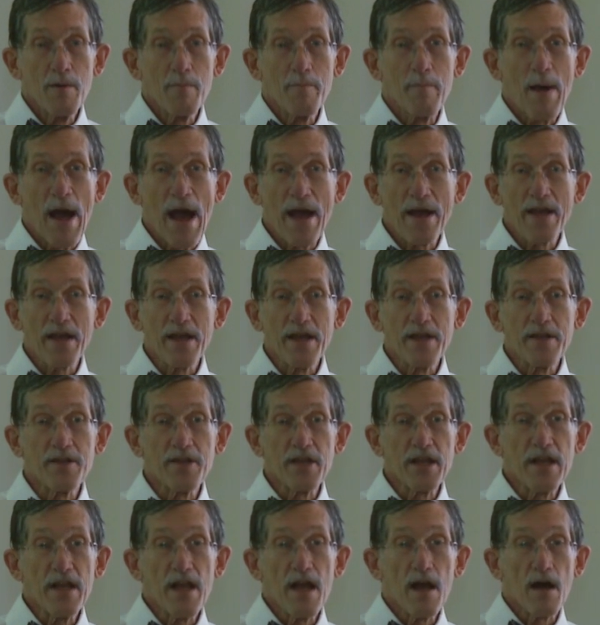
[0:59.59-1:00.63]
Back in
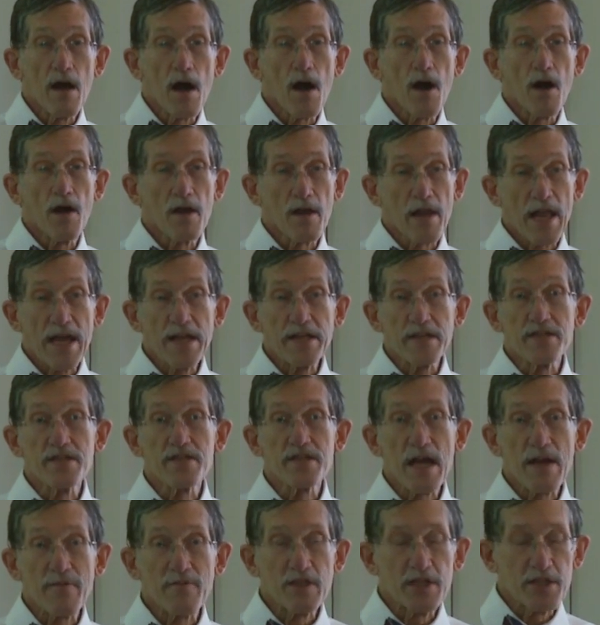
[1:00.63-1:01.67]
the late
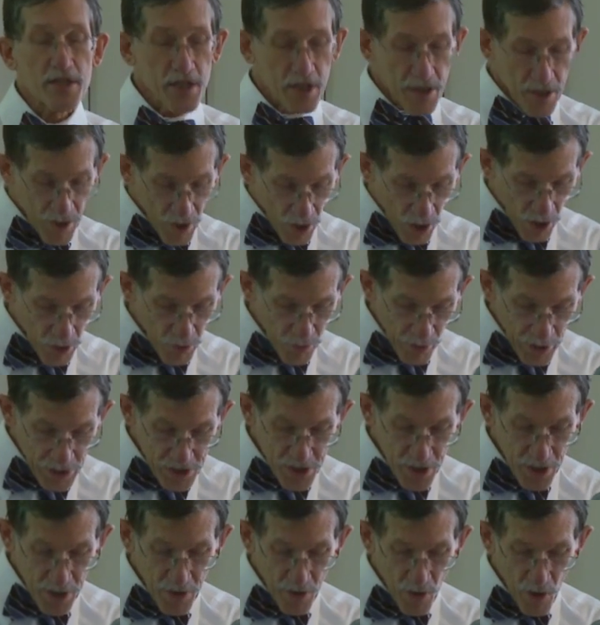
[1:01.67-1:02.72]

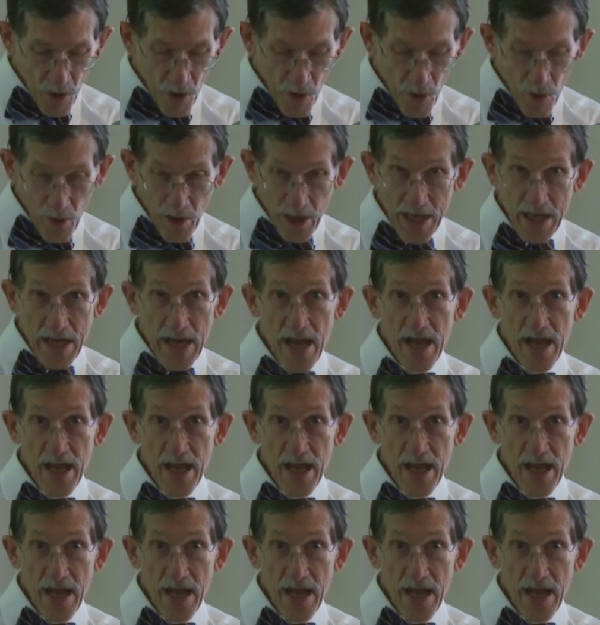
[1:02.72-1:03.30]
1700s and early